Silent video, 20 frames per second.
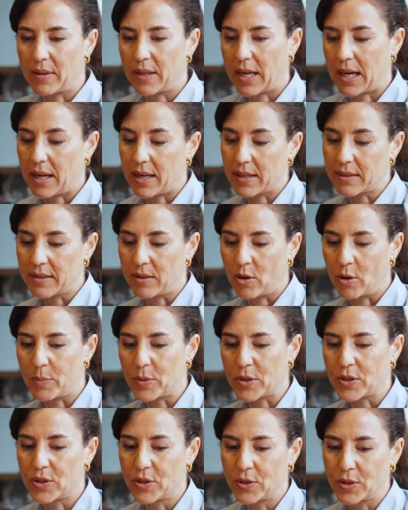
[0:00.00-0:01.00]
had the
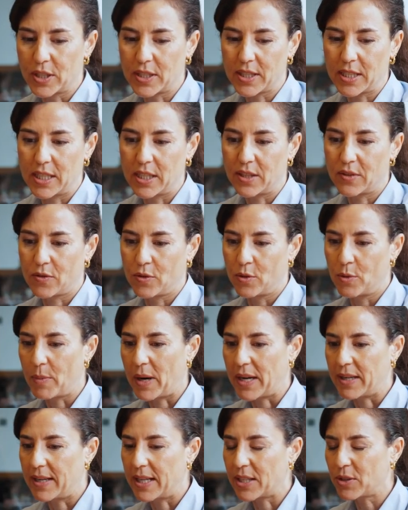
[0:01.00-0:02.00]
opportunity through
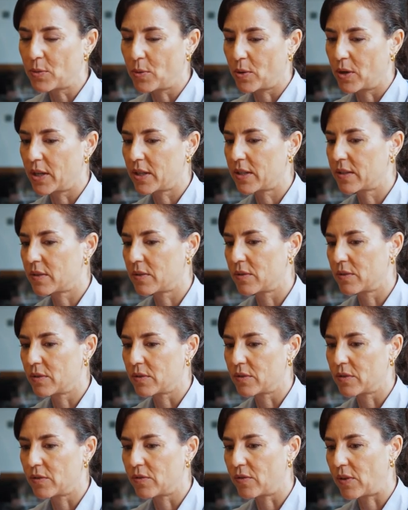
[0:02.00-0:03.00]
my network to
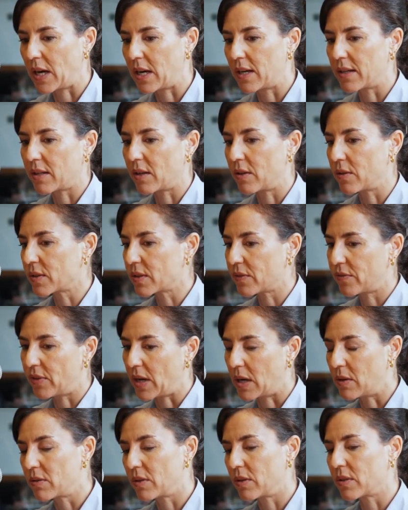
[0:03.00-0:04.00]
found
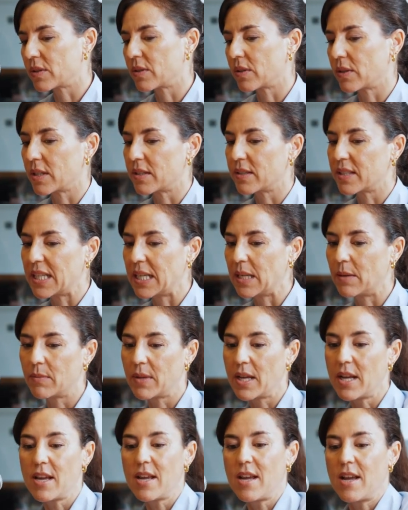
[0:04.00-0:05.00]
also the
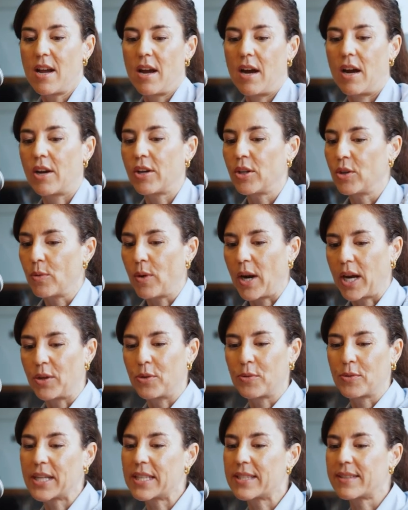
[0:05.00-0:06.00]
team. Our UI
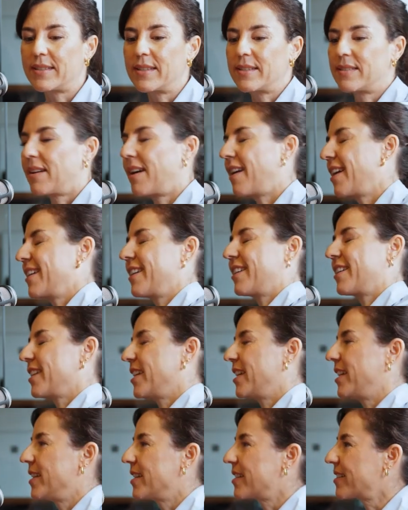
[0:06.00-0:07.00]
UX designer,
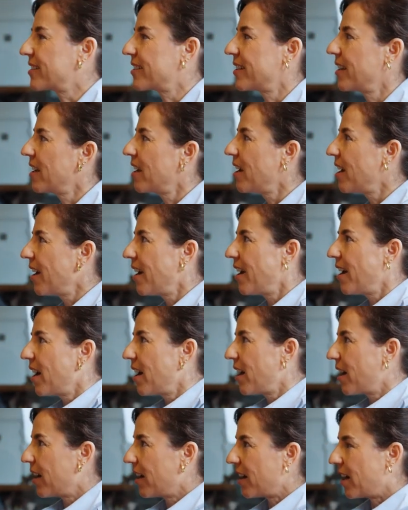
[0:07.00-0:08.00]
he's
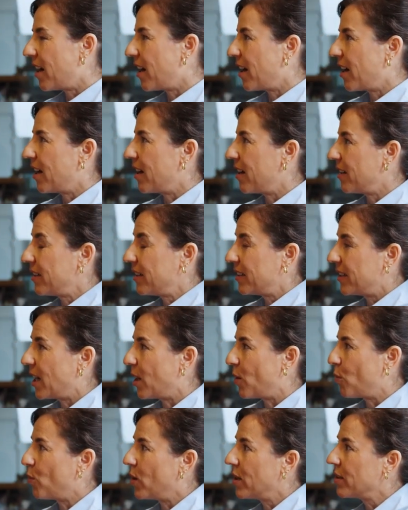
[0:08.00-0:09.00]

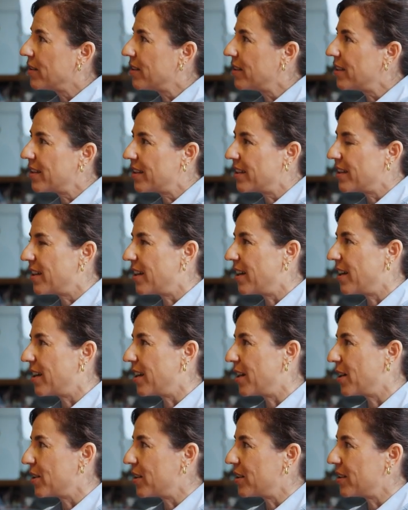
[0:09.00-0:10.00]
one.
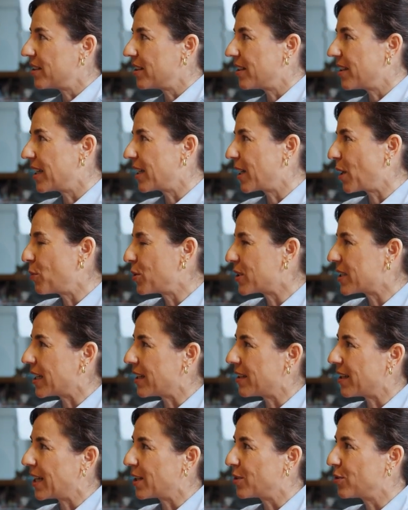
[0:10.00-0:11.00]
I would
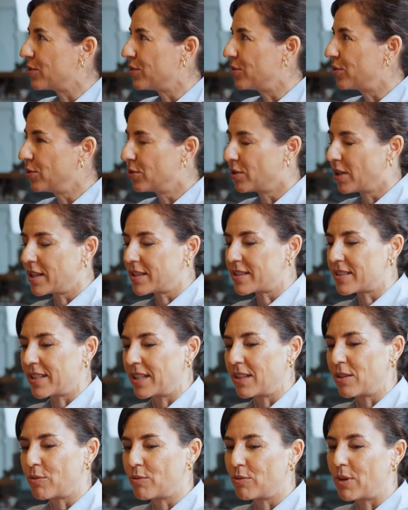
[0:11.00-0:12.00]
say
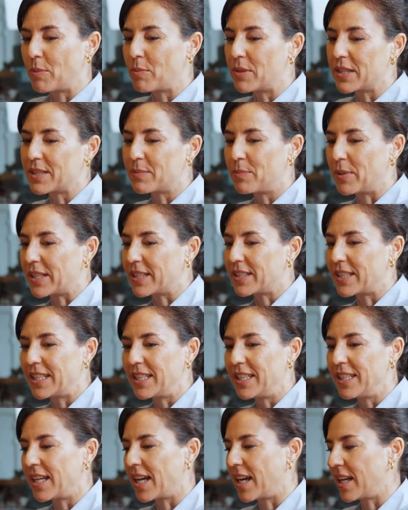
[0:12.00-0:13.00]
Duracell rabbit, but
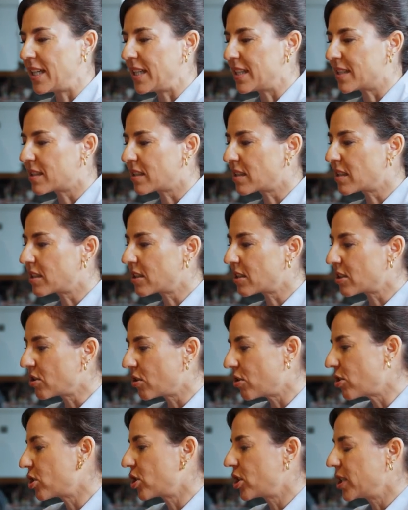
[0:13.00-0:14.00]
he is
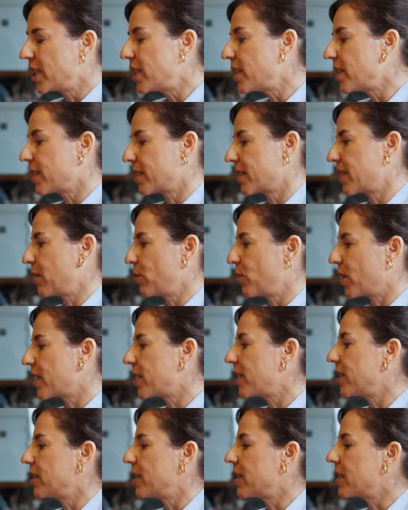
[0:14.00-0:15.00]
so genius in what
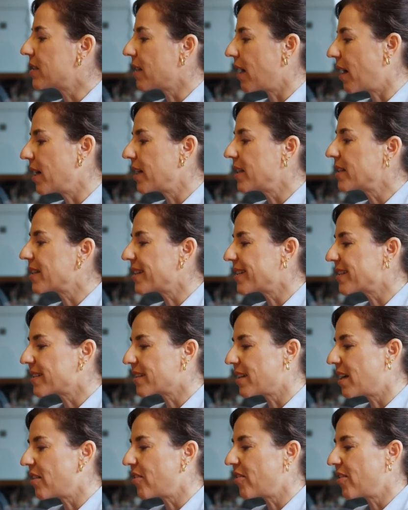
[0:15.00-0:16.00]
he designs and
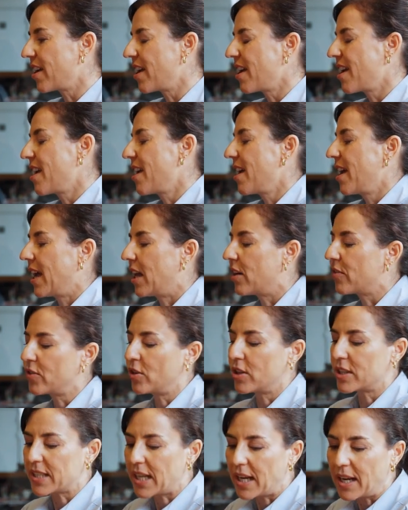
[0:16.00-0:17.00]
stuff. And of
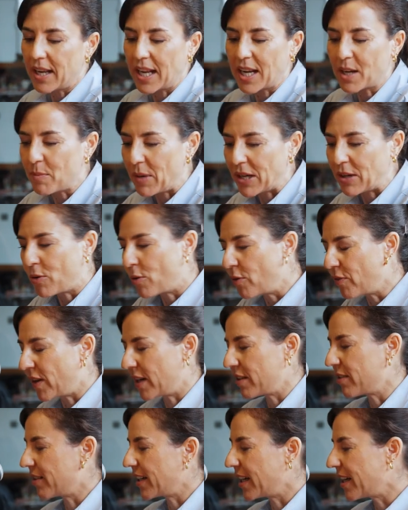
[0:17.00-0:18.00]
course, I like my
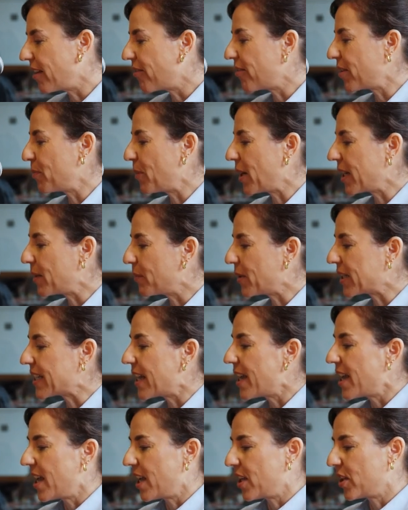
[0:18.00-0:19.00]
co-founder and everybody, but
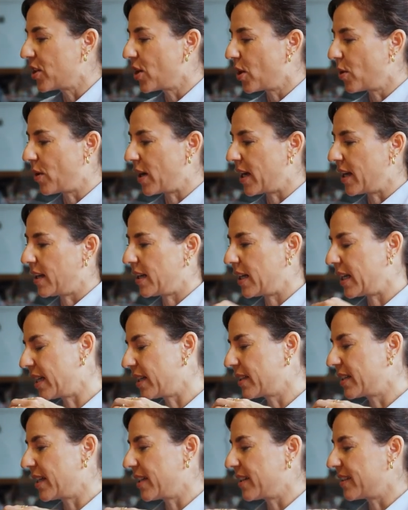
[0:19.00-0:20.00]

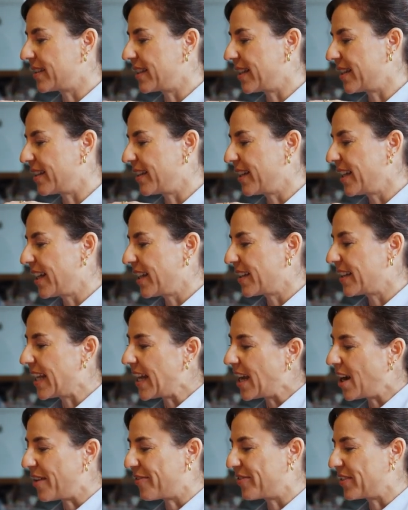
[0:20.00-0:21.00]
they
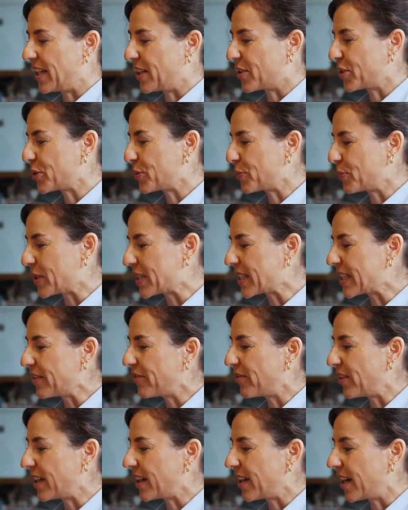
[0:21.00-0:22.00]
have their
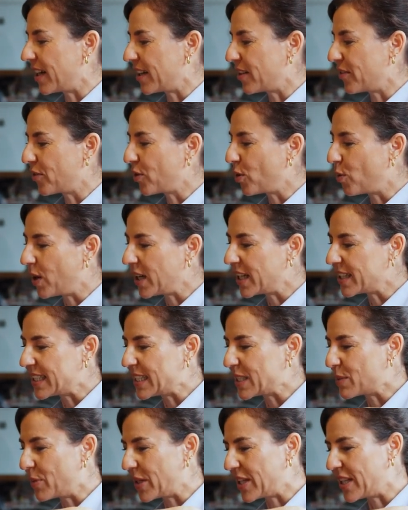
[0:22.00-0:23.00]
specific kind of
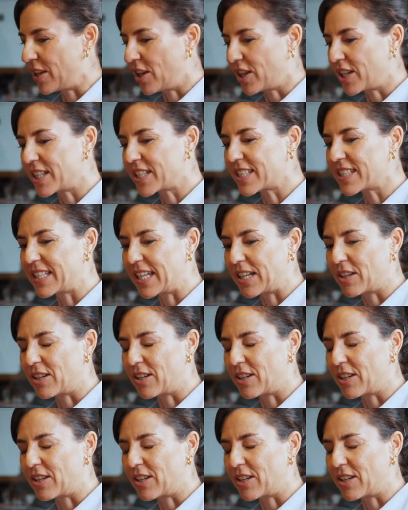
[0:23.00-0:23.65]
qualities, but the others,